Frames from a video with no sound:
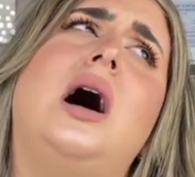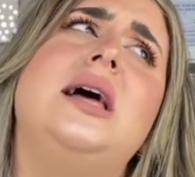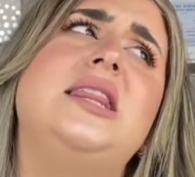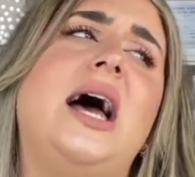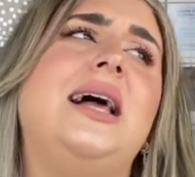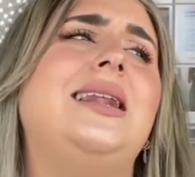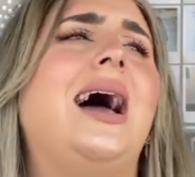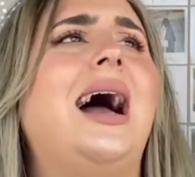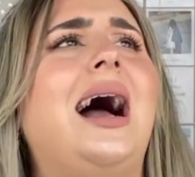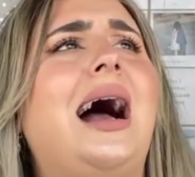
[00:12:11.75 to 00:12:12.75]
I then
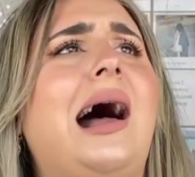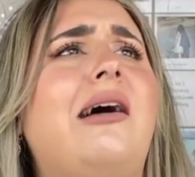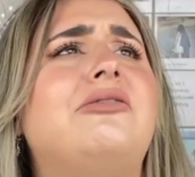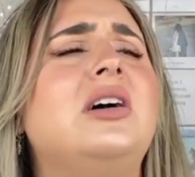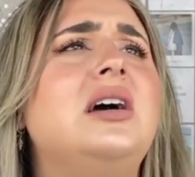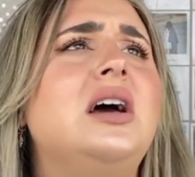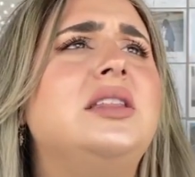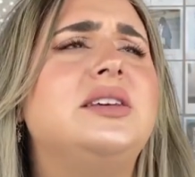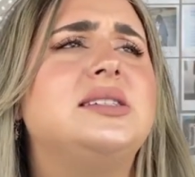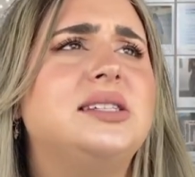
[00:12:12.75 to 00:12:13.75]
have
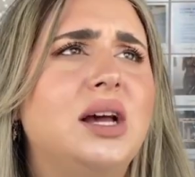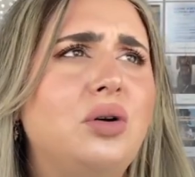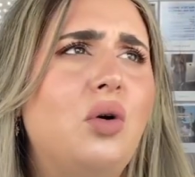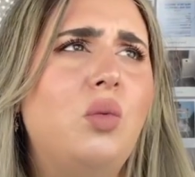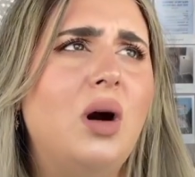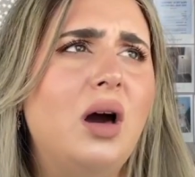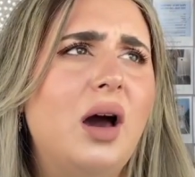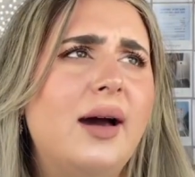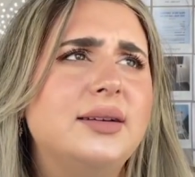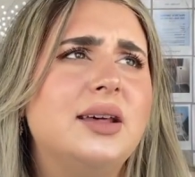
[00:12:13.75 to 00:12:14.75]
this single
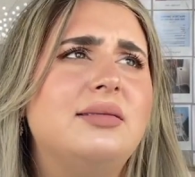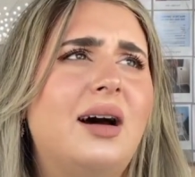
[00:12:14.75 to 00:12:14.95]
word